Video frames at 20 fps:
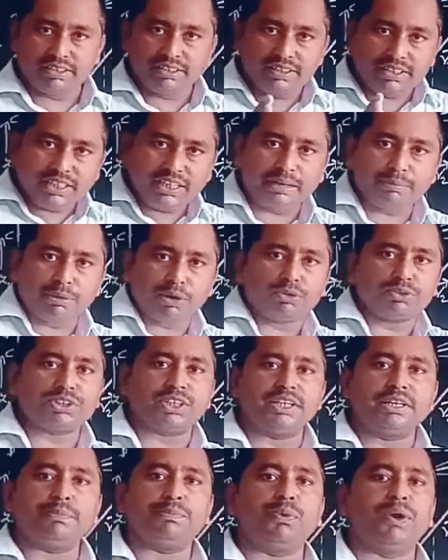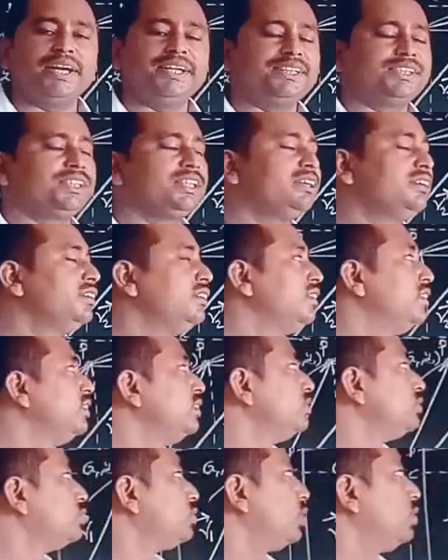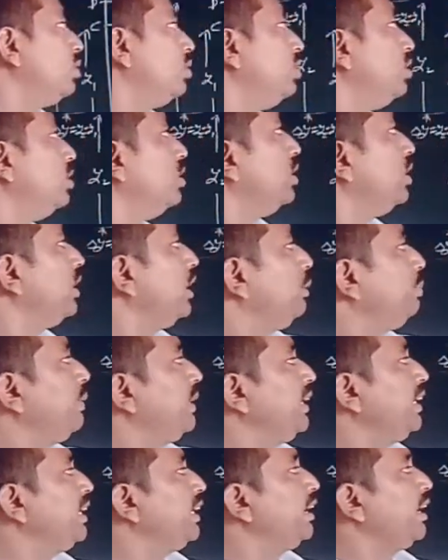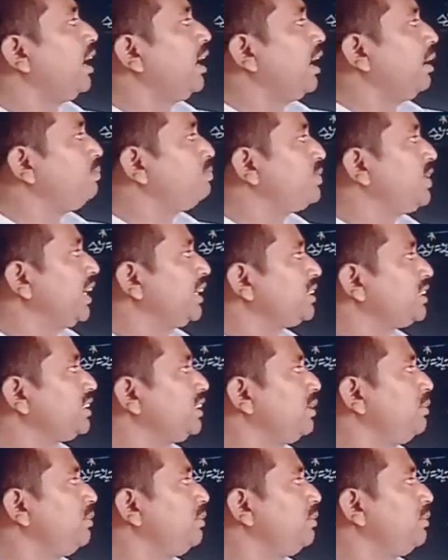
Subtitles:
near about any point. So if any object